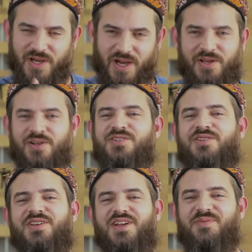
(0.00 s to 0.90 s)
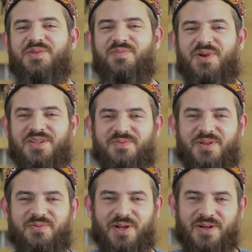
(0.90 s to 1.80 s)
I also think I'm depressed,
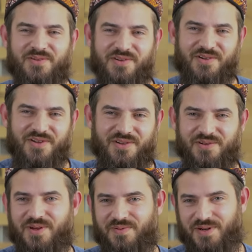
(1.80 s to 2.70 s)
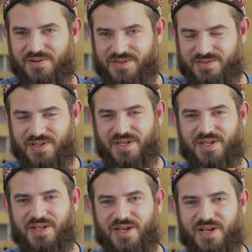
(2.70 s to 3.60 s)
but what are we going to do about it?
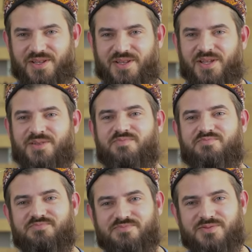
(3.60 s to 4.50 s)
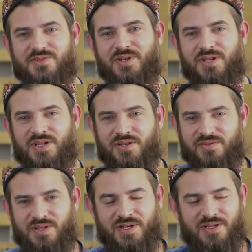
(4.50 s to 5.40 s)
And then you are
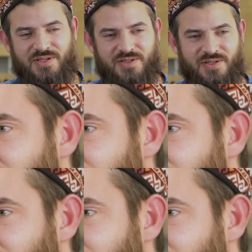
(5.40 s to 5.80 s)
left like